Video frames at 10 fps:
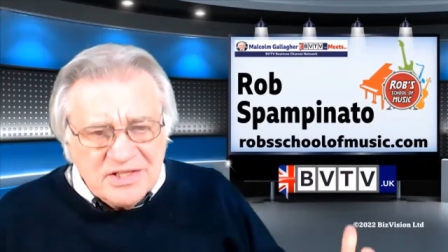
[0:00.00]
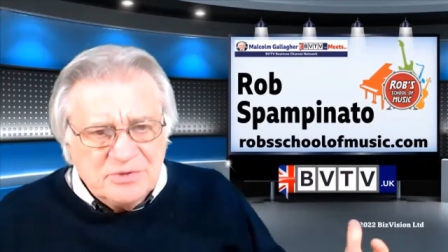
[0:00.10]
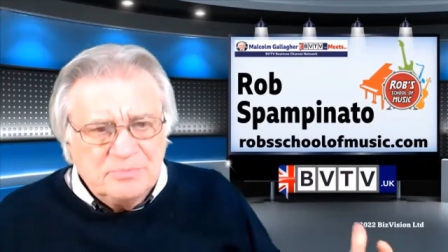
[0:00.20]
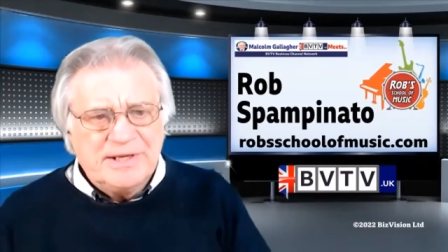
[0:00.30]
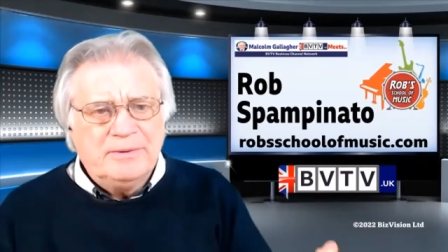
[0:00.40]

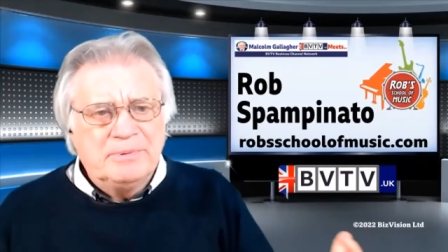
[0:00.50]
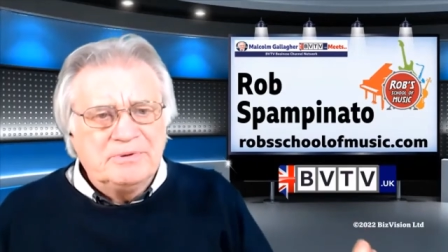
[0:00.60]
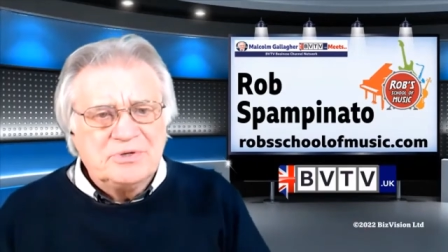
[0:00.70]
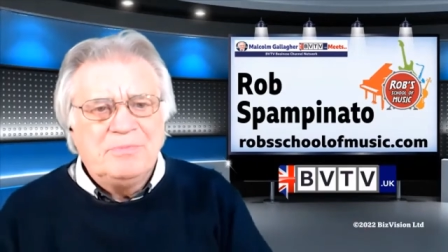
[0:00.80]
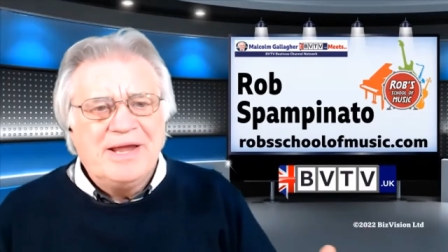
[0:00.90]
to be
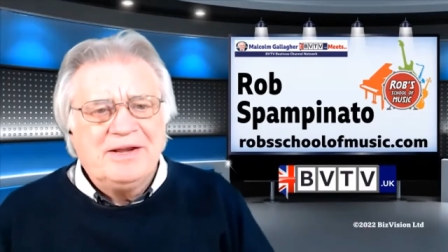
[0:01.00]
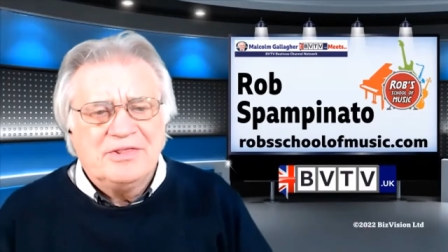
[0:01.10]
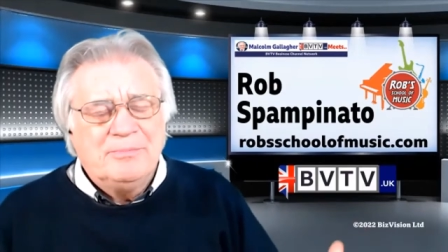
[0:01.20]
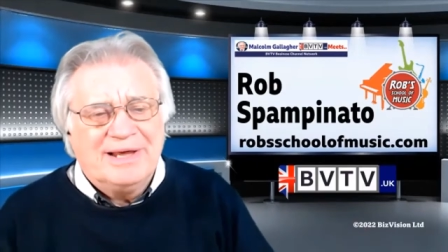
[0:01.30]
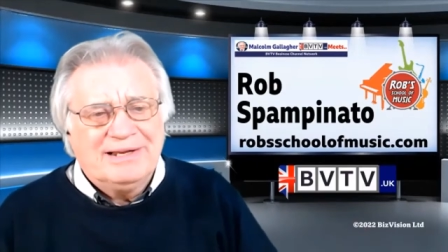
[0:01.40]
able to
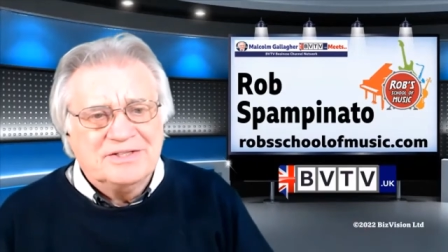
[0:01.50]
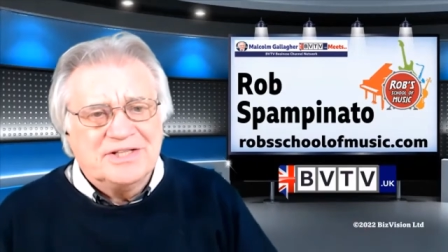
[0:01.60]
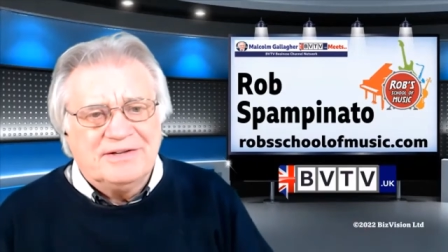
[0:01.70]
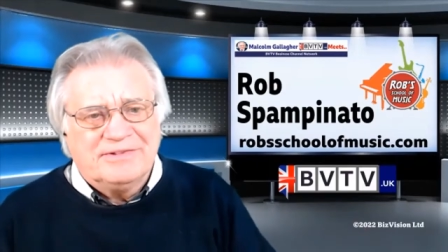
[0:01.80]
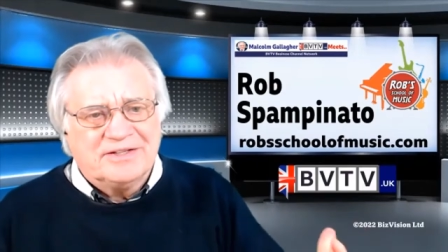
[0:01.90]
make the
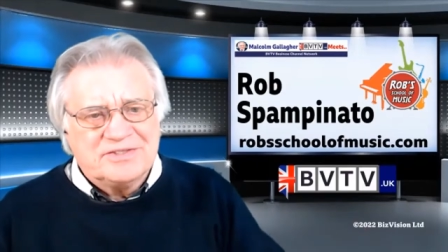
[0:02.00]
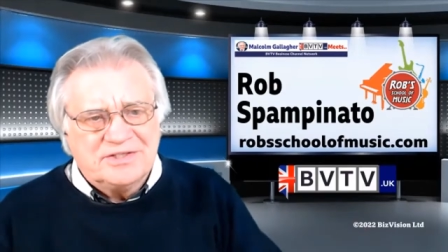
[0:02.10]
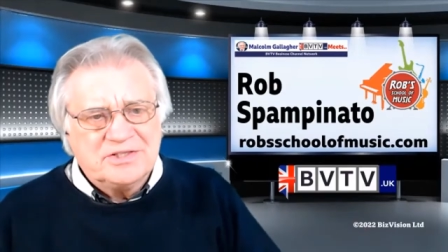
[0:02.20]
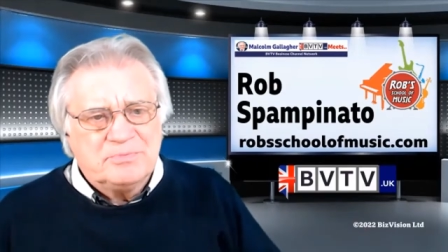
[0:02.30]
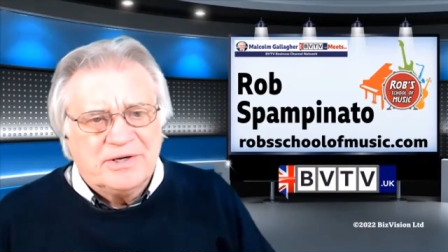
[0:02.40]
melody if that's
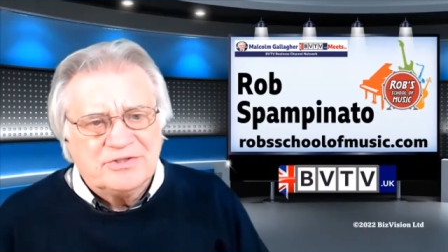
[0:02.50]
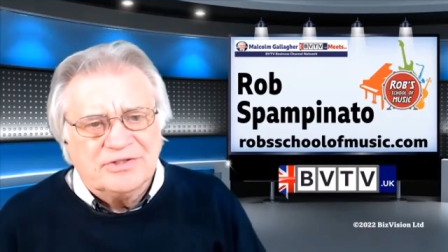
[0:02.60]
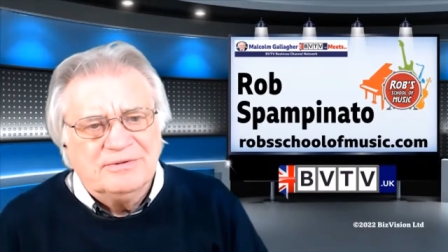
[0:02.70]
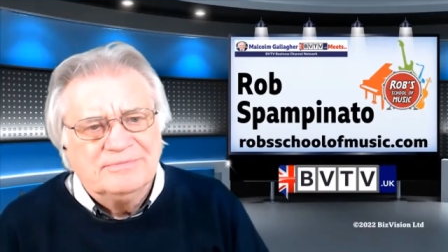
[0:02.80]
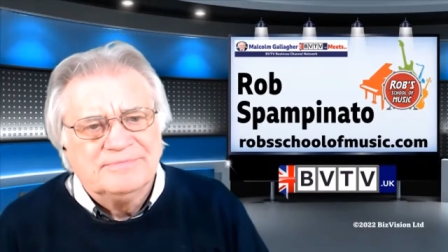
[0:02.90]
the expression